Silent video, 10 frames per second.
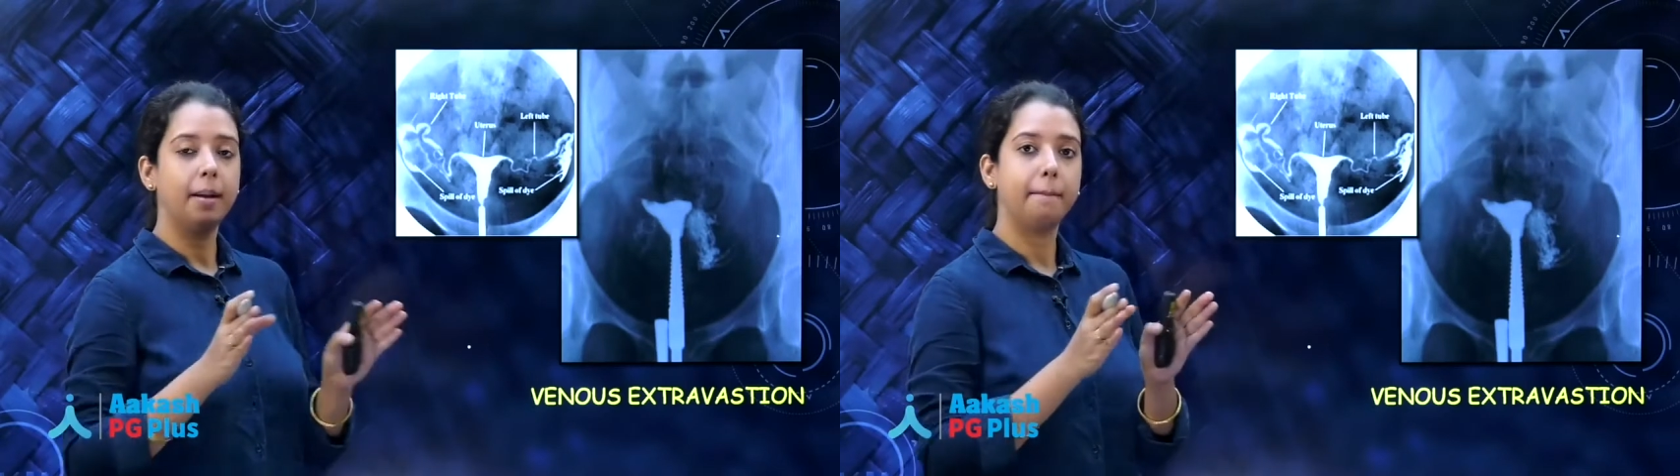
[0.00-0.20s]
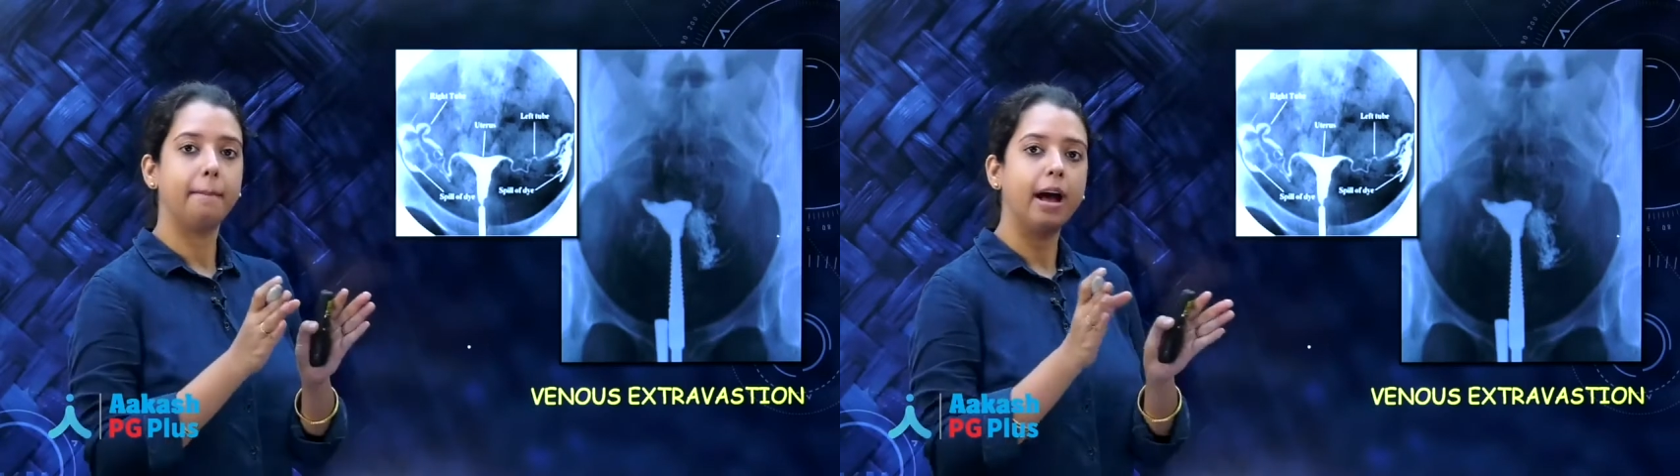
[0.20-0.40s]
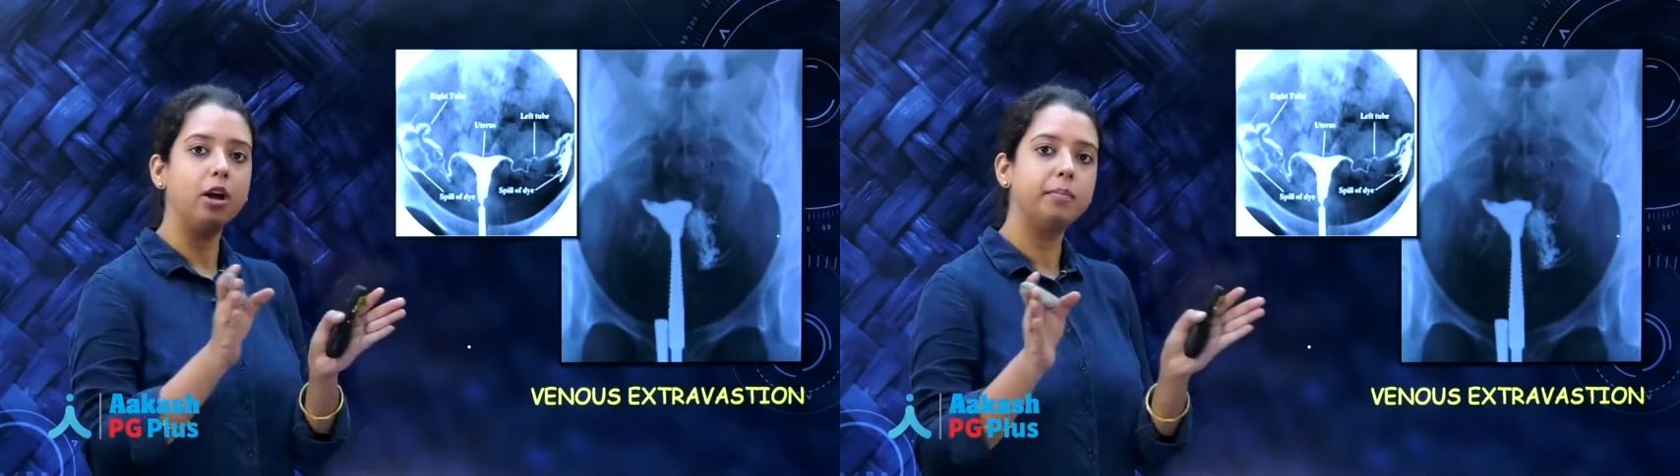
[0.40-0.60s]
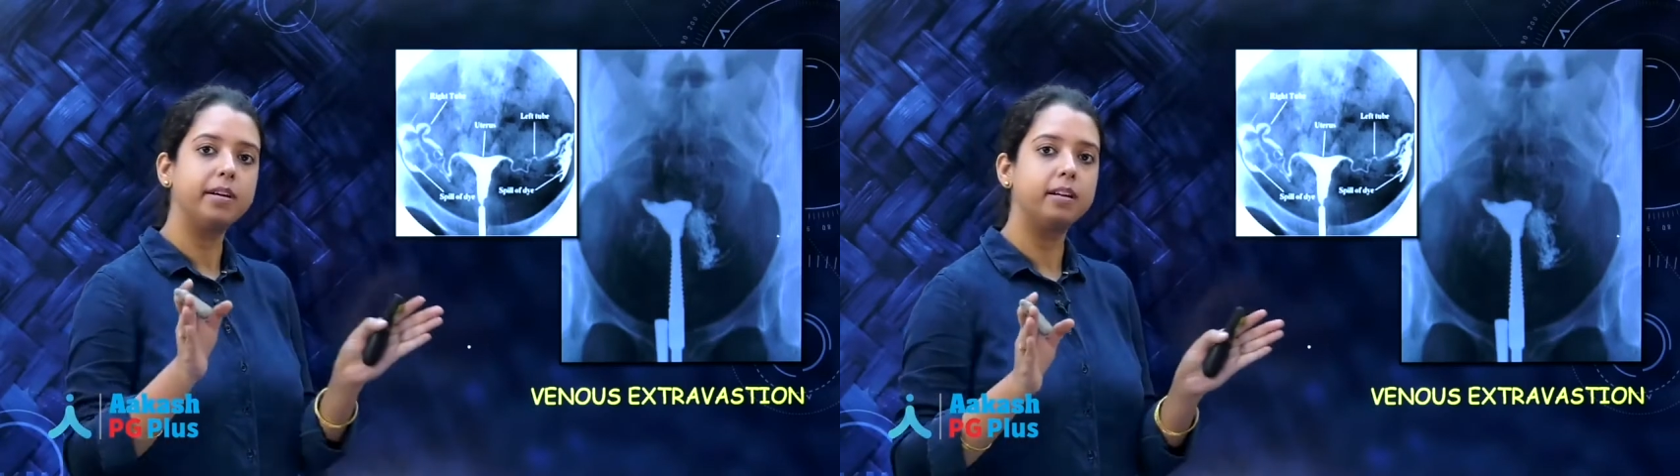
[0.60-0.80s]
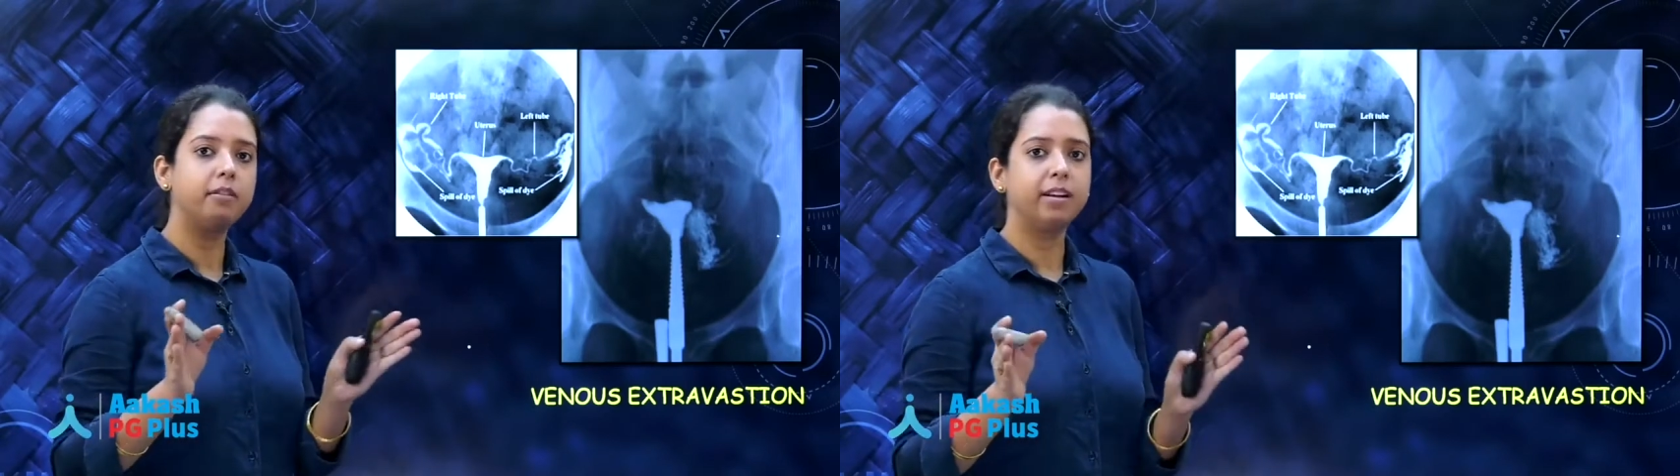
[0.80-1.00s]

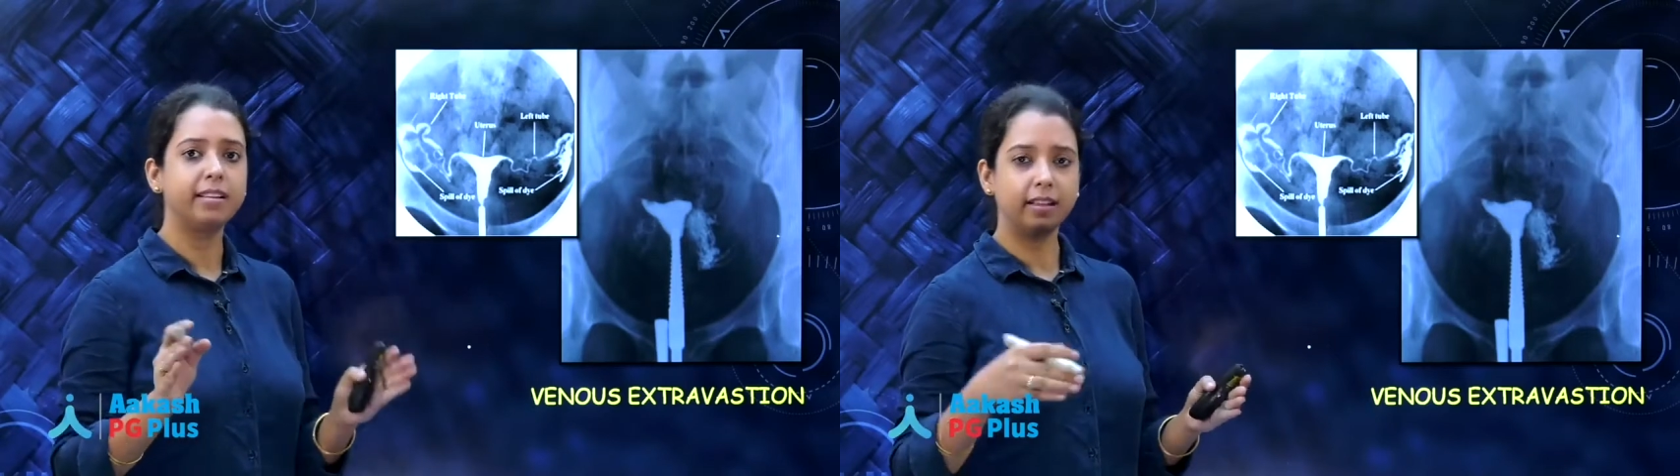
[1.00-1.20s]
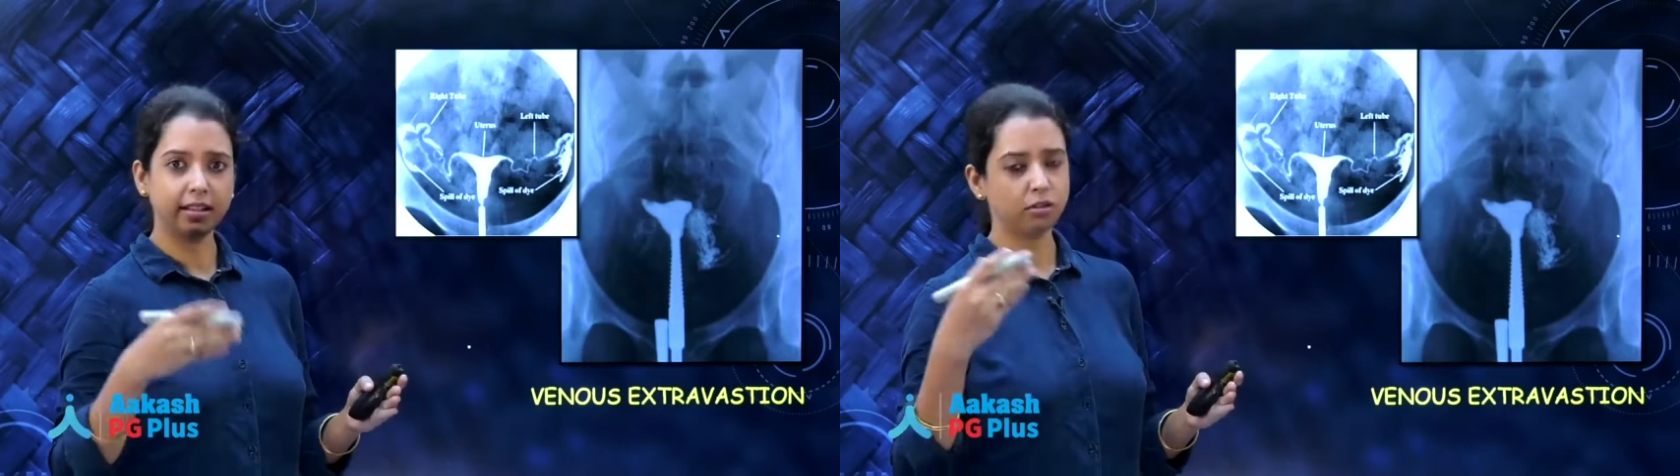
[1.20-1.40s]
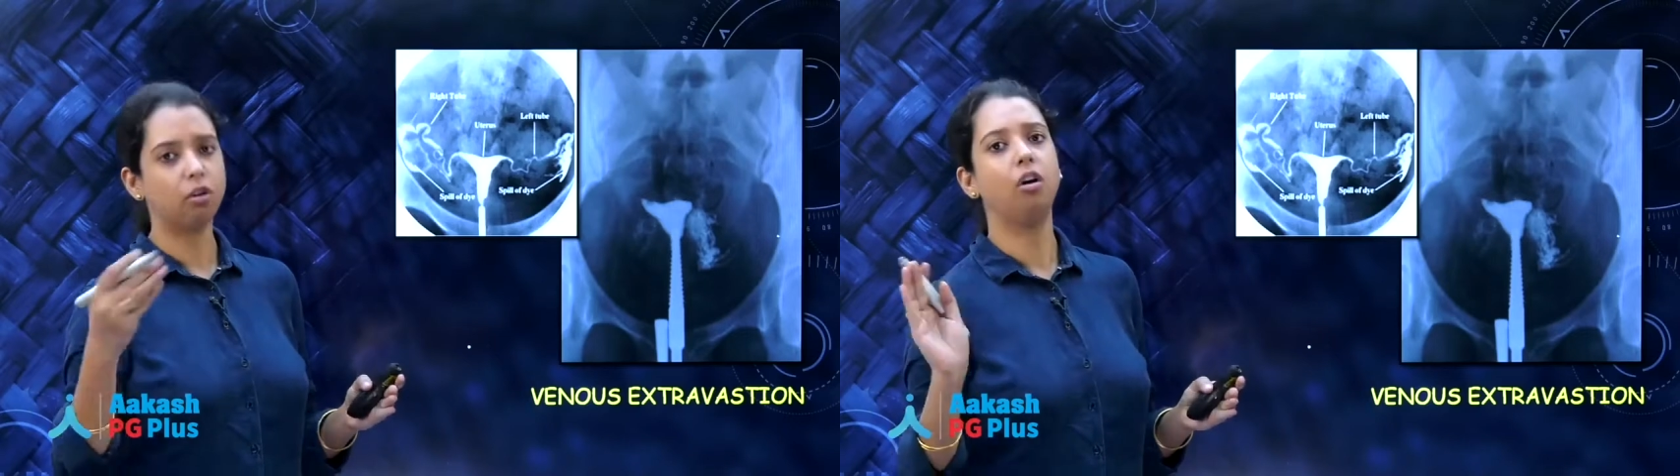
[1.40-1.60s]
myometrial vessels